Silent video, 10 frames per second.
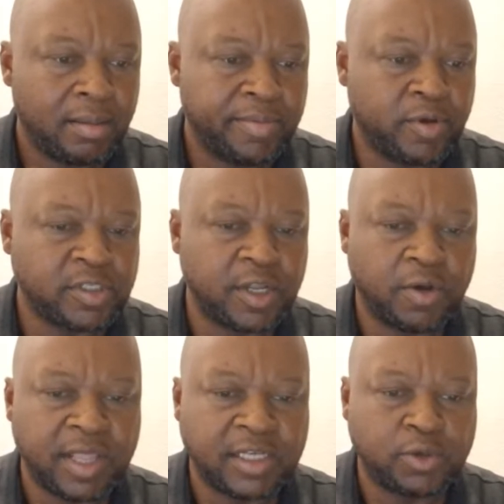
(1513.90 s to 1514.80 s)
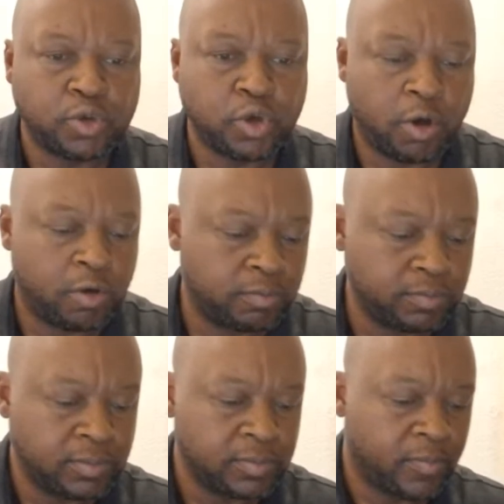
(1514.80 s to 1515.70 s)
because they know that she will talk.
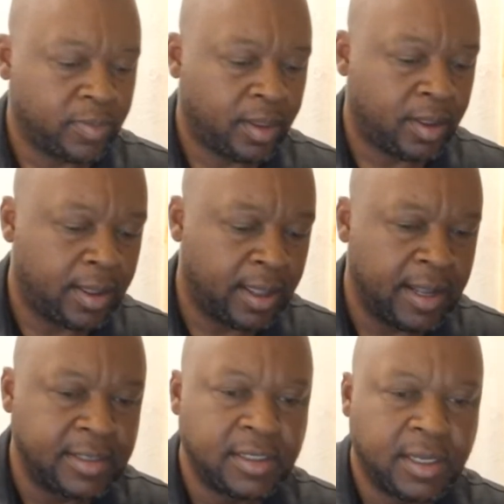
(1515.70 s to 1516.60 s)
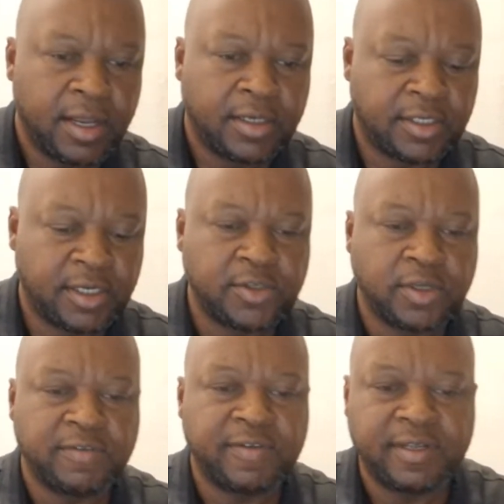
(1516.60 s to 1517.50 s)
And she is
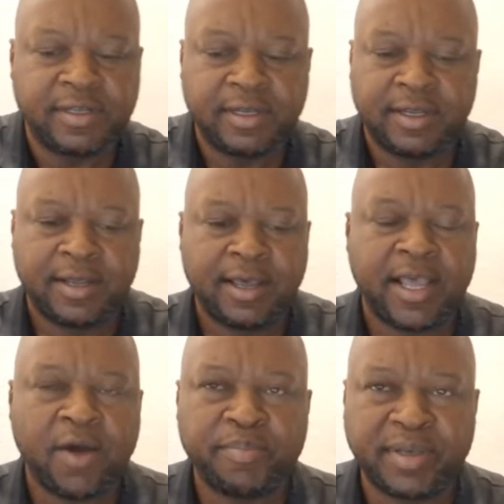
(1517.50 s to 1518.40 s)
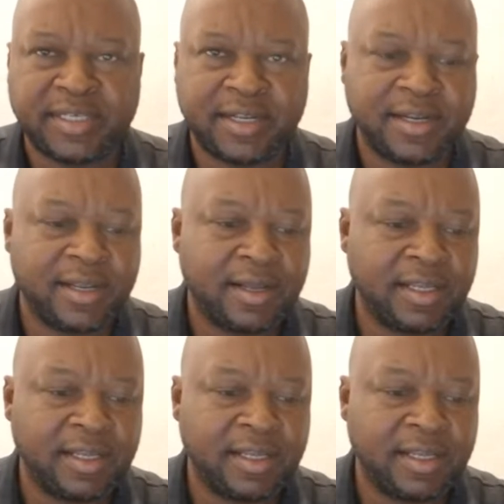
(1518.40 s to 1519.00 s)
not even a young person.